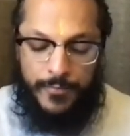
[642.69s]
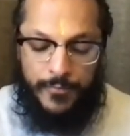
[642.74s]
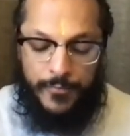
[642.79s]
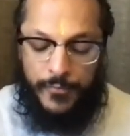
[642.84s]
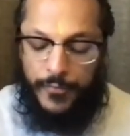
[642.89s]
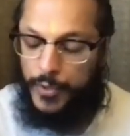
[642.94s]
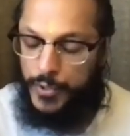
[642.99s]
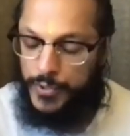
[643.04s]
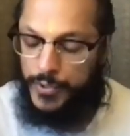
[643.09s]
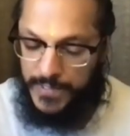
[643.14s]

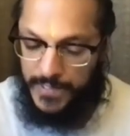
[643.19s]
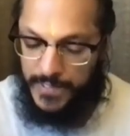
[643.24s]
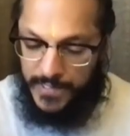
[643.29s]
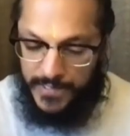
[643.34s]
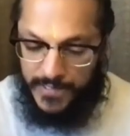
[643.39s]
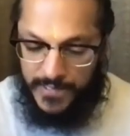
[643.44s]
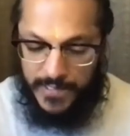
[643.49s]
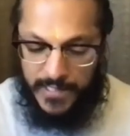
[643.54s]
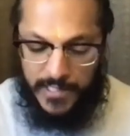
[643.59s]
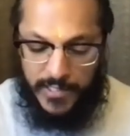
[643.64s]

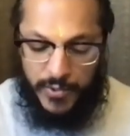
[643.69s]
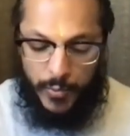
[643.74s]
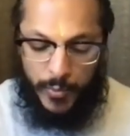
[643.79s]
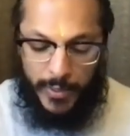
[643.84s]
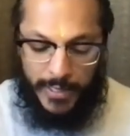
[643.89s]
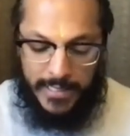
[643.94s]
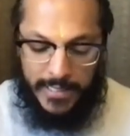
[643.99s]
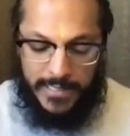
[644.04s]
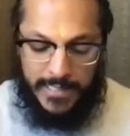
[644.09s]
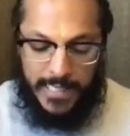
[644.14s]
verses these
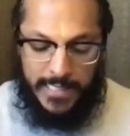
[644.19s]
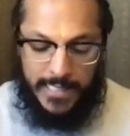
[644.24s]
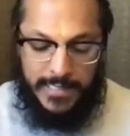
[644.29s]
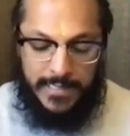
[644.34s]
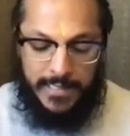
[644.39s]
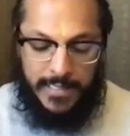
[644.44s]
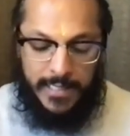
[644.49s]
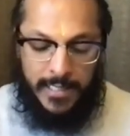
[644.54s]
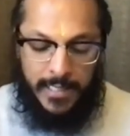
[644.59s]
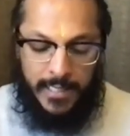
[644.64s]
weeks
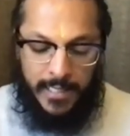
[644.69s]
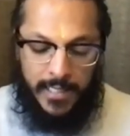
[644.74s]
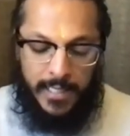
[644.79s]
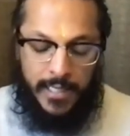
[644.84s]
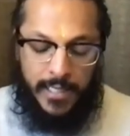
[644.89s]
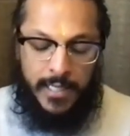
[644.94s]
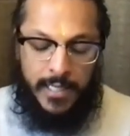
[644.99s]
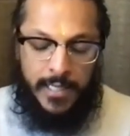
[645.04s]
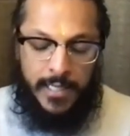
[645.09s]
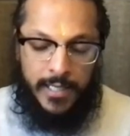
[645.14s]
as
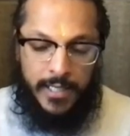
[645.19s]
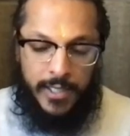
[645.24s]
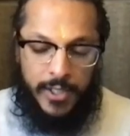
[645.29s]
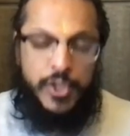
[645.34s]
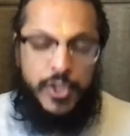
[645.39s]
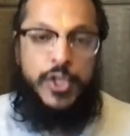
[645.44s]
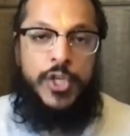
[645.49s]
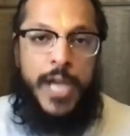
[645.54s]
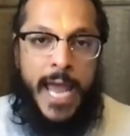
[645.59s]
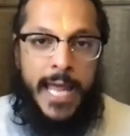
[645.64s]

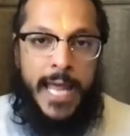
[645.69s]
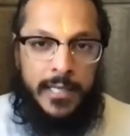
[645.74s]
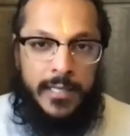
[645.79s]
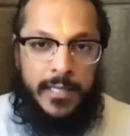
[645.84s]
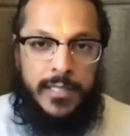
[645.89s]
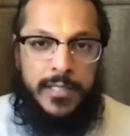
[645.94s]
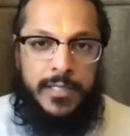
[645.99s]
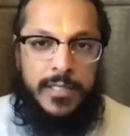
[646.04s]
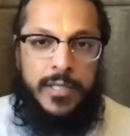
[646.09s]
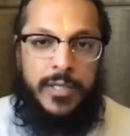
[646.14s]

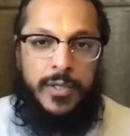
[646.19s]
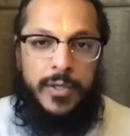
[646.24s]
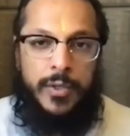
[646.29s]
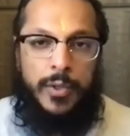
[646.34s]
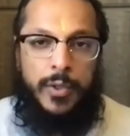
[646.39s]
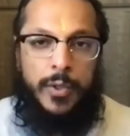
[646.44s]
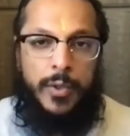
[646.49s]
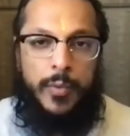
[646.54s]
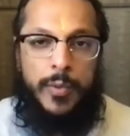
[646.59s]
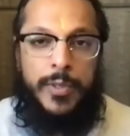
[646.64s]
chant
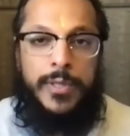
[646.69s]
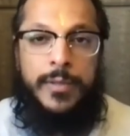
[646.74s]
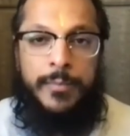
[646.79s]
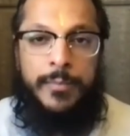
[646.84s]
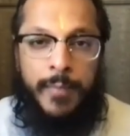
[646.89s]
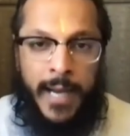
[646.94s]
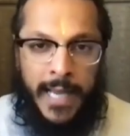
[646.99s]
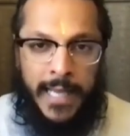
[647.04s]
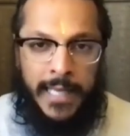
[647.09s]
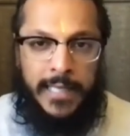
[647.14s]
with the
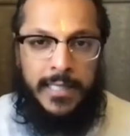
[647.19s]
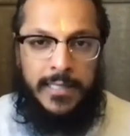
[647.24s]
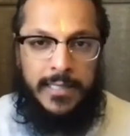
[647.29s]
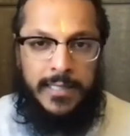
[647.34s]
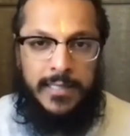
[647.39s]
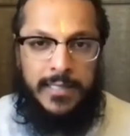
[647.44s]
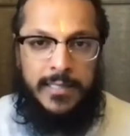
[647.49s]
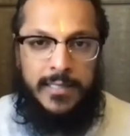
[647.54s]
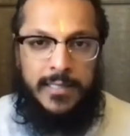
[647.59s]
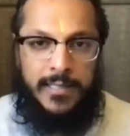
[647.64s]
mind
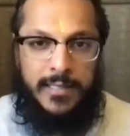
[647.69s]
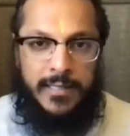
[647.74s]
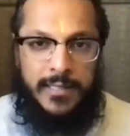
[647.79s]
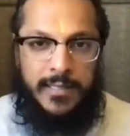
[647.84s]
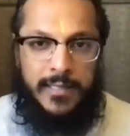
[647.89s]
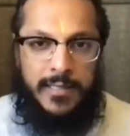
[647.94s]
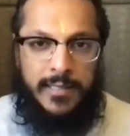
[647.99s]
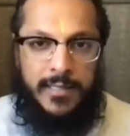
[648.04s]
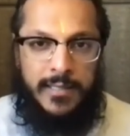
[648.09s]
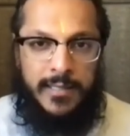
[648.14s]

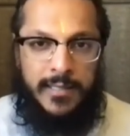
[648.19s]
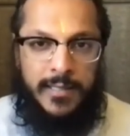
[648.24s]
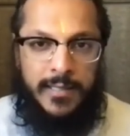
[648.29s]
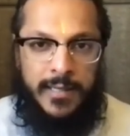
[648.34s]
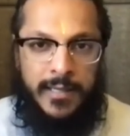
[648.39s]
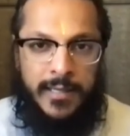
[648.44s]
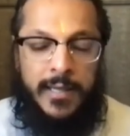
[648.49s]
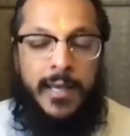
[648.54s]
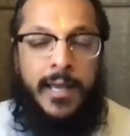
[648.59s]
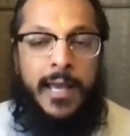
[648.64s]

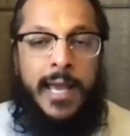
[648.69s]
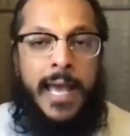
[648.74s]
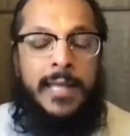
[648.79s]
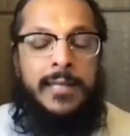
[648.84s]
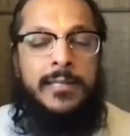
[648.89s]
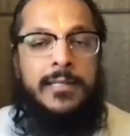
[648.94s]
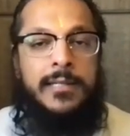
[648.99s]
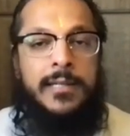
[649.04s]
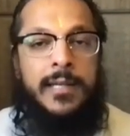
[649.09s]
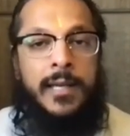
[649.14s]

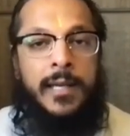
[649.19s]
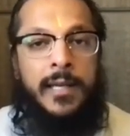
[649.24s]
and